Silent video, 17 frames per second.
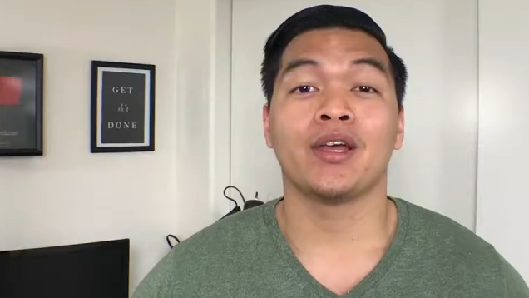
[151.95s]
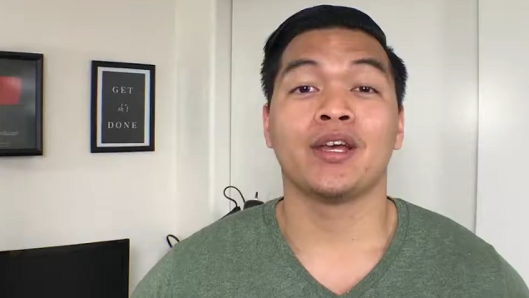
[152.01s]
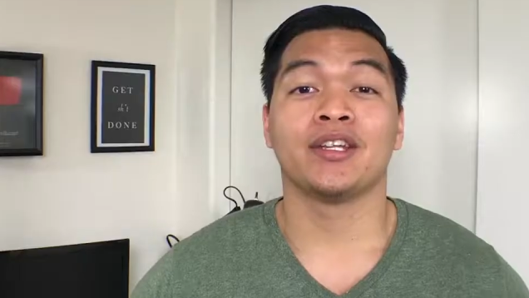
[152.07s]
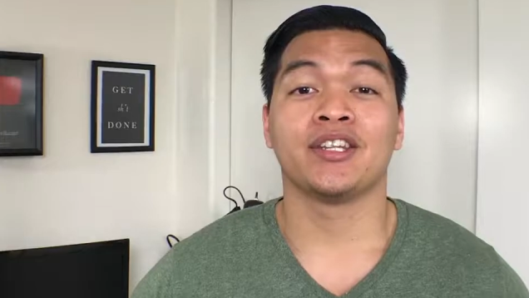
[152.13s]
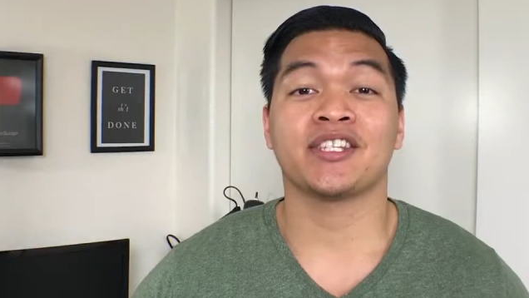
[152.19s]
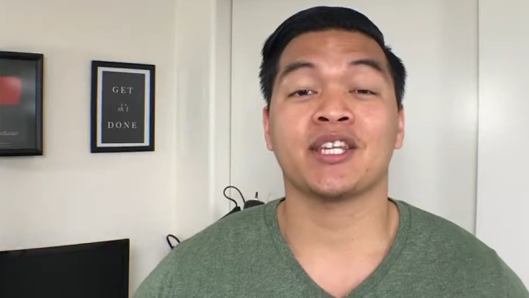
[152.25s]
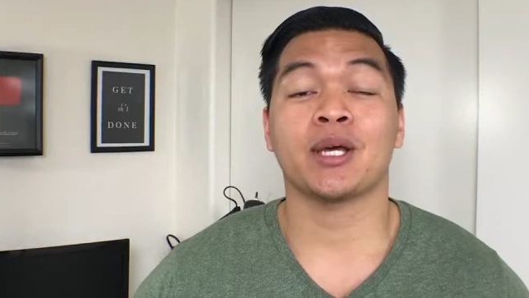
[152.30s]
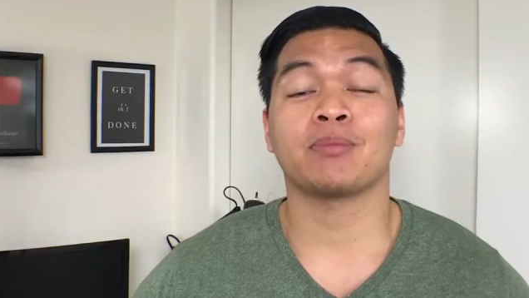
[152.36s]

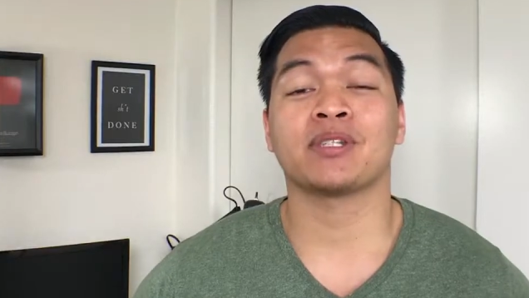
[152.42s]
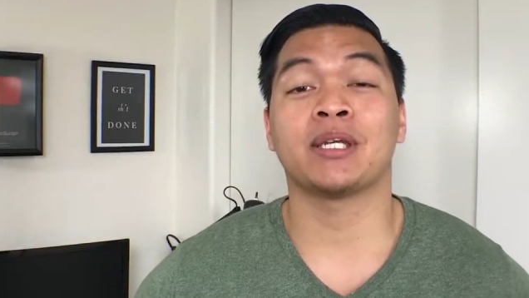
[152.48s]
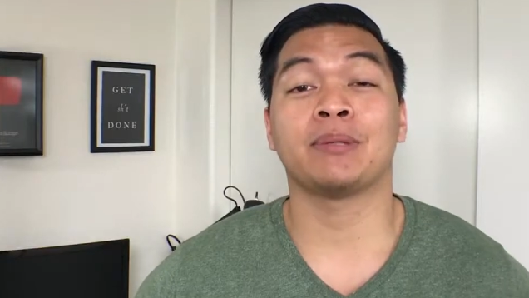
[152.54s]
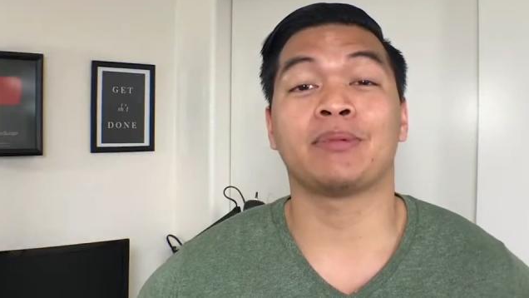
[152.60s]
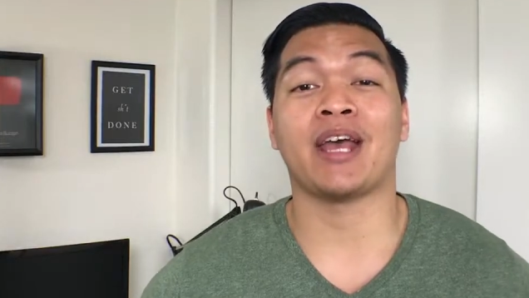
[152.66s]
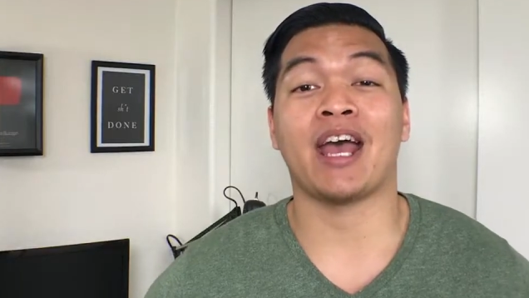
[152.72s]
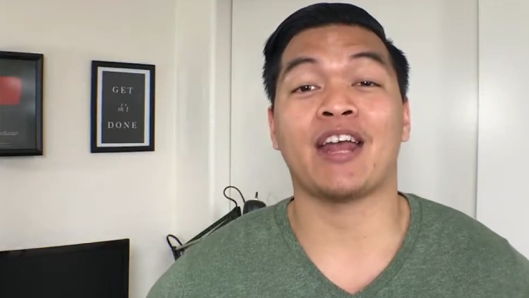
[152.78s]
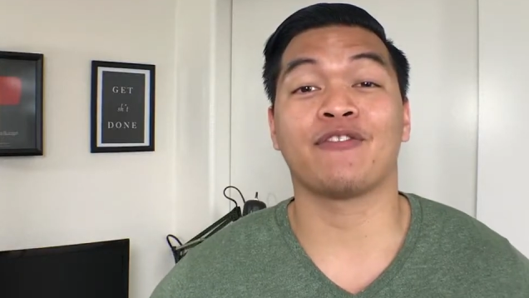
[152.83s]
This helps
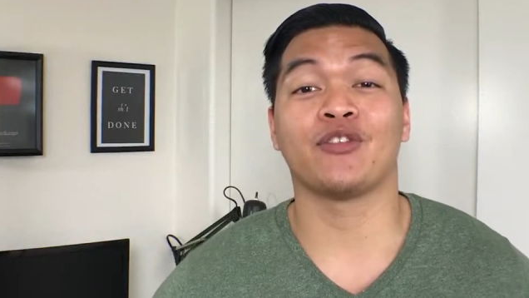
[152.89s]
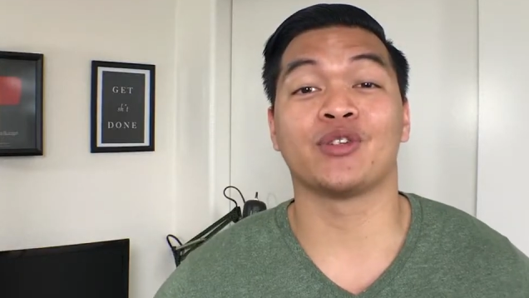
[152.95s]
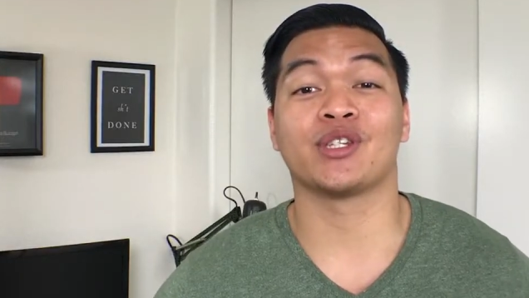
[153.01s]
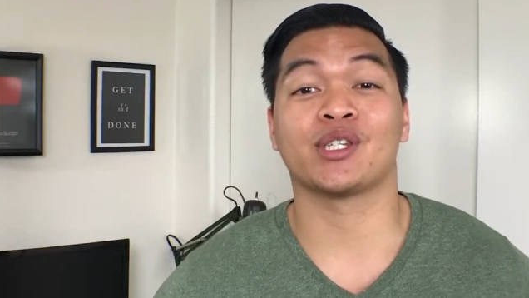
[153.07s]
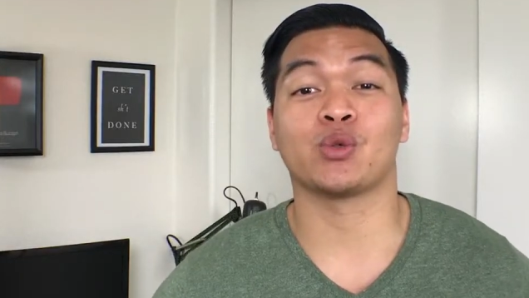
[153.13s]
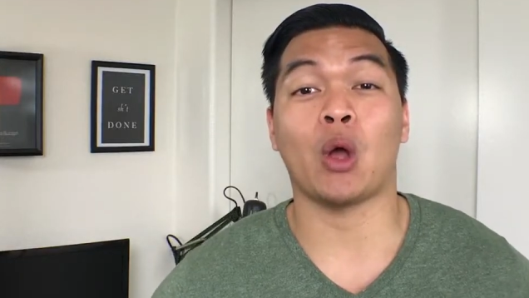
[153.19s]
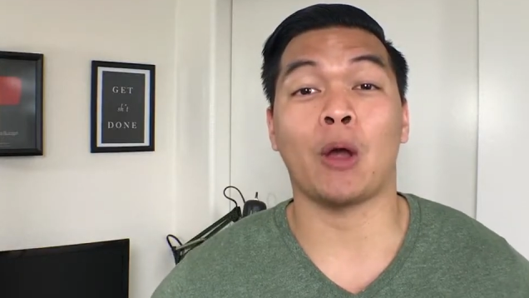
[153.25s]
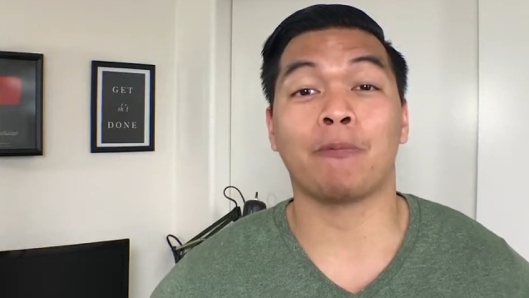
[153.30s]
keep the headphones
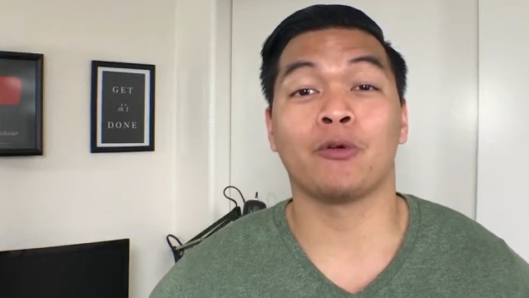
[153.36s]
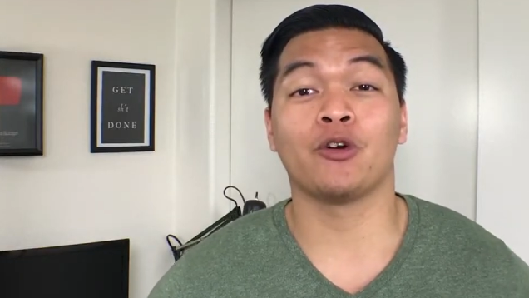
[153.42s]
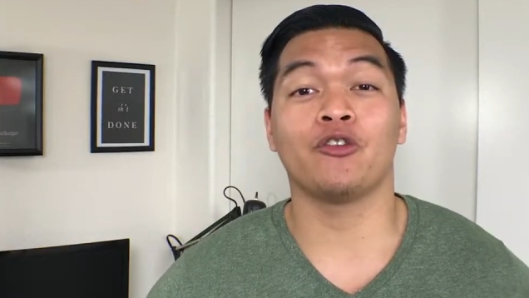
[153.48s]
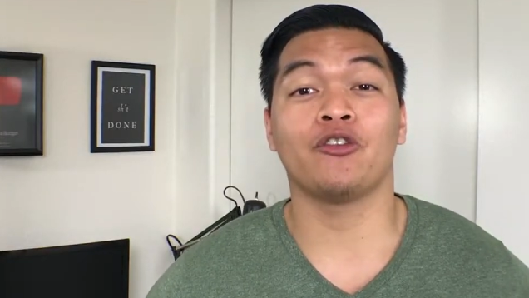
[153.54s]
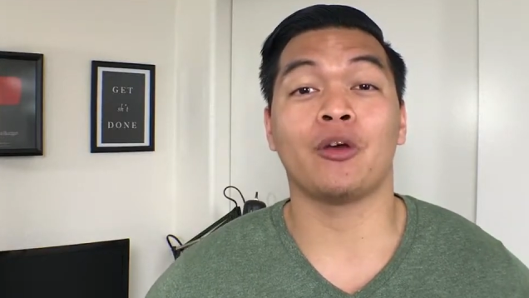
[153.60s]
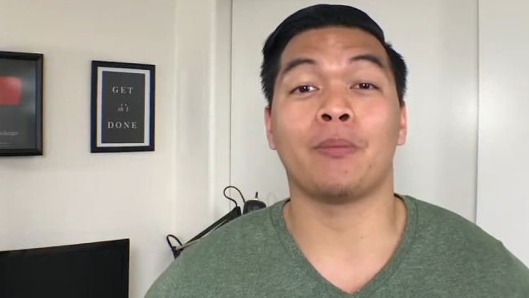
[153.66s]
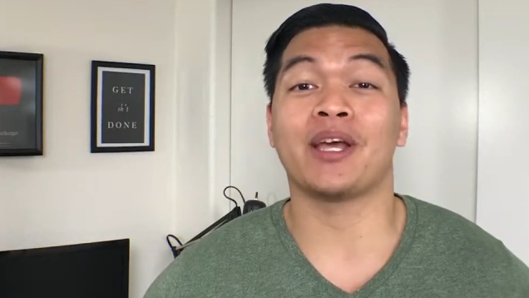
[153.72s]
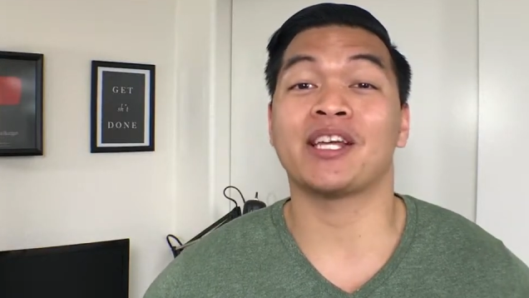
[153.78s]

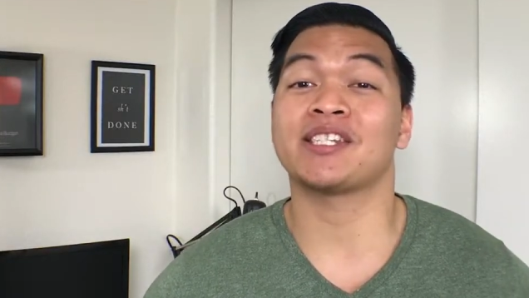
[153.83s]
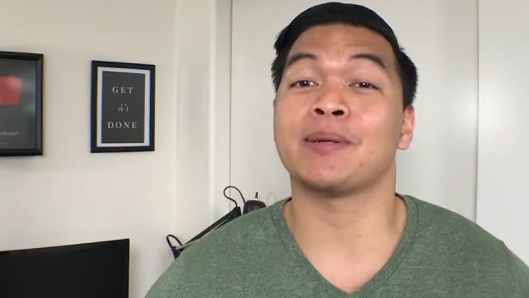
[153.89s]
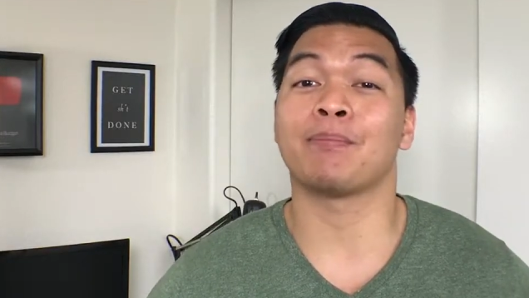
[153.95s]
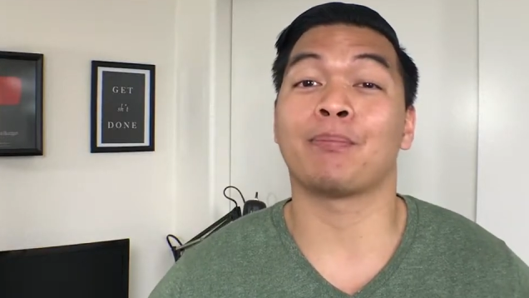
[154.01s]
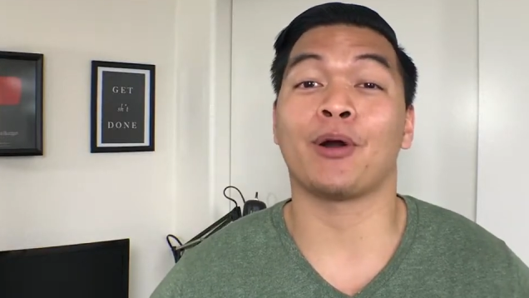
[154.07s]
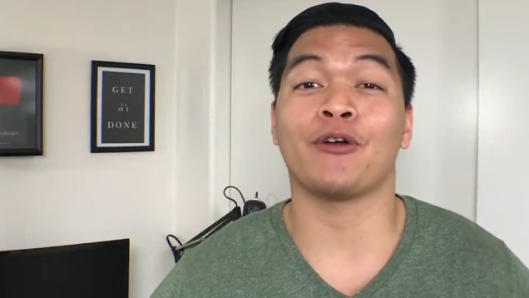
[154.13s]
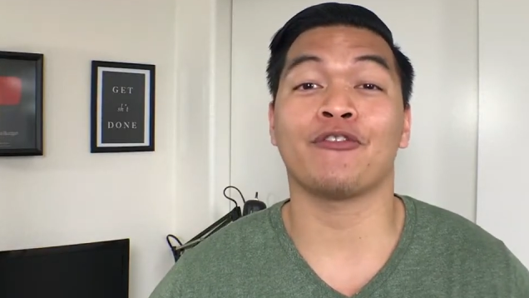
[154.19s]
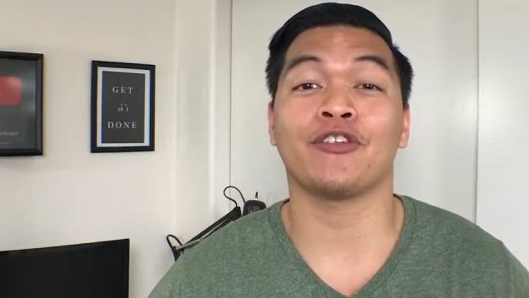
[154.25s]
sweat-proof and makes them
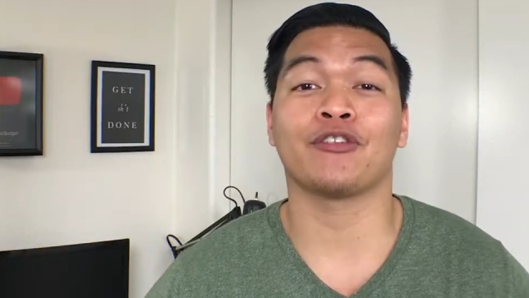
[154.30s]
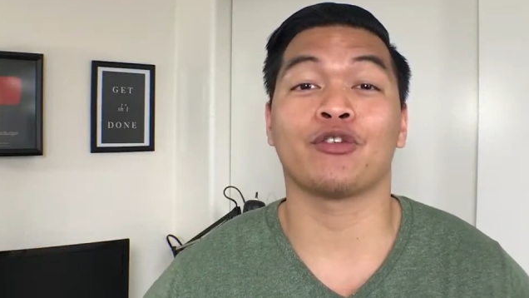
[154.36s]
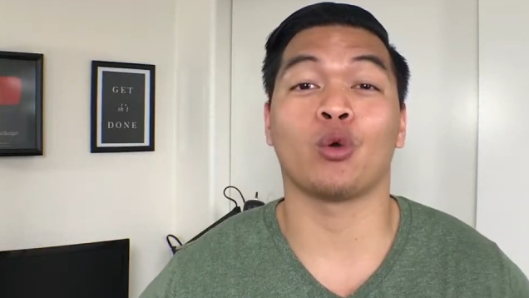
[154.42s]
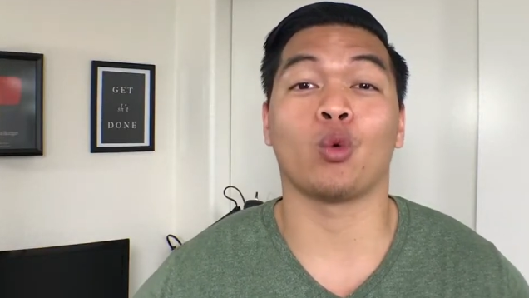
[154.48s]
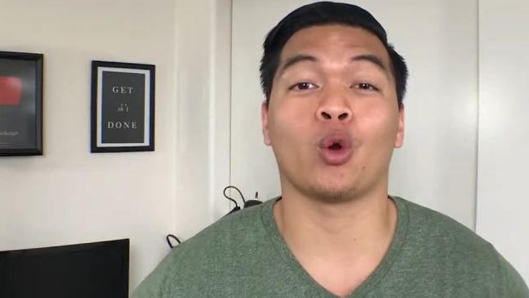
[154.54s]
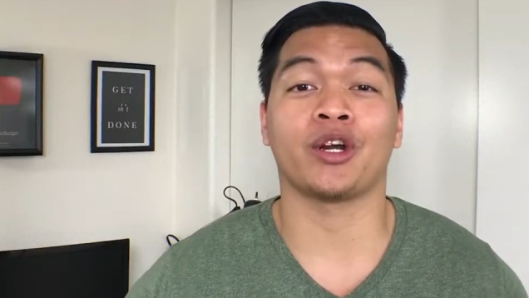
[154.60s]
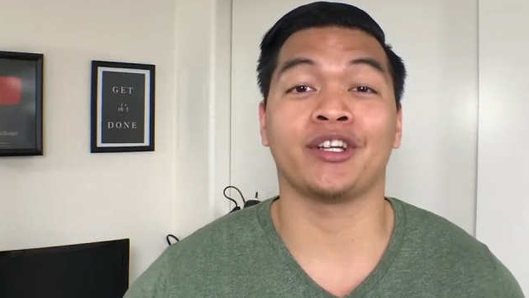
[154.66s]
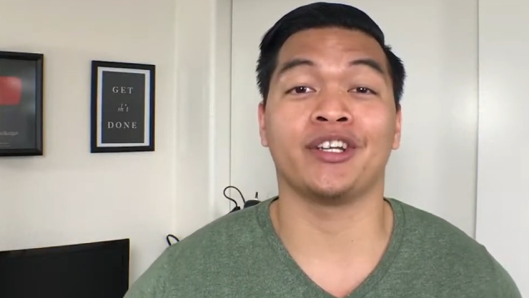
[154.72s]
perfect for
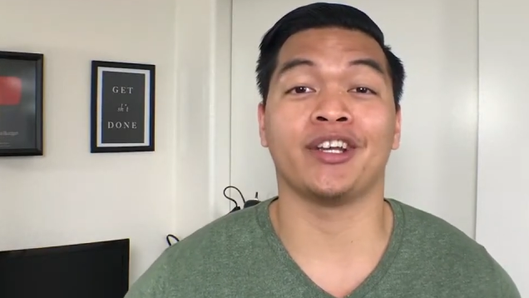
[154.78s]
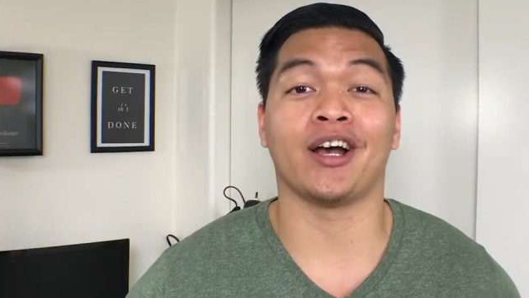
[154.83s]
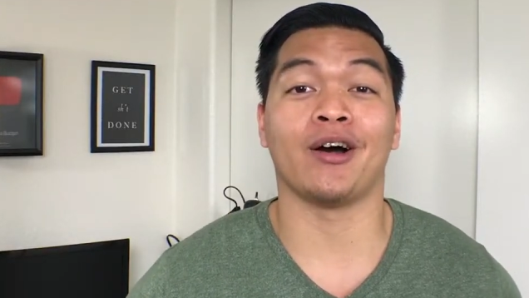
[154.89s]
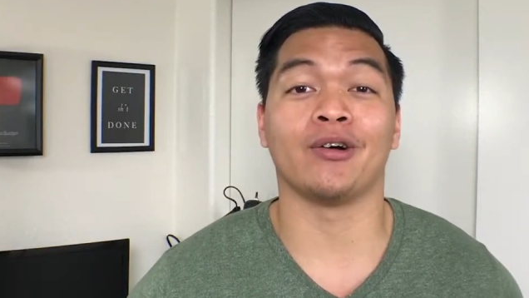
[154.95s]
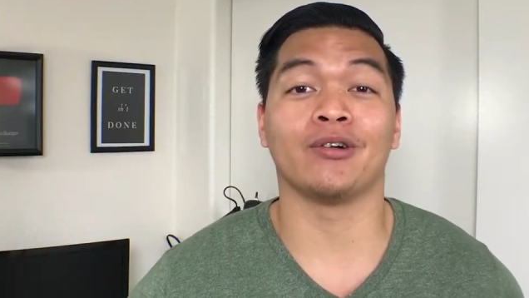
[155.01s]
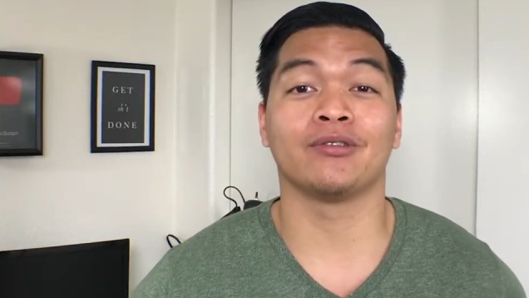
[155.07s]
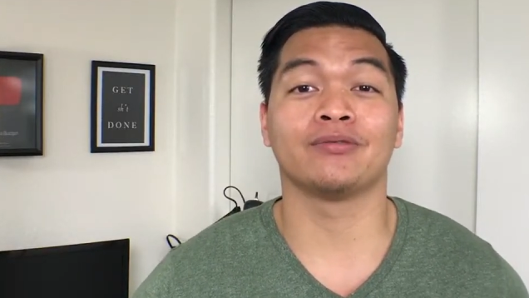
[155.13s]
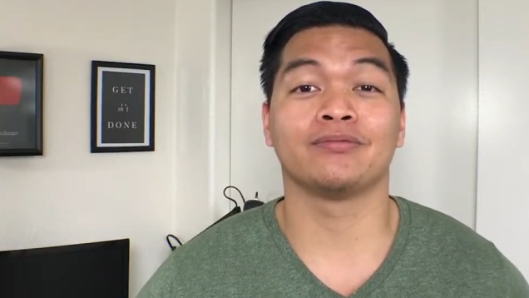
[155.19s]
working
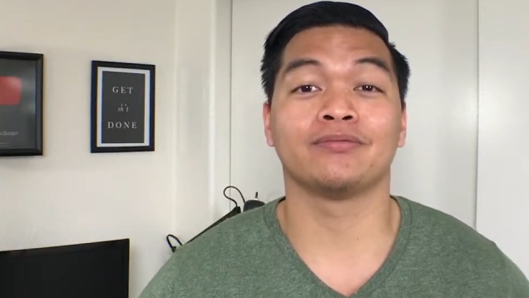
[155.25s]
out.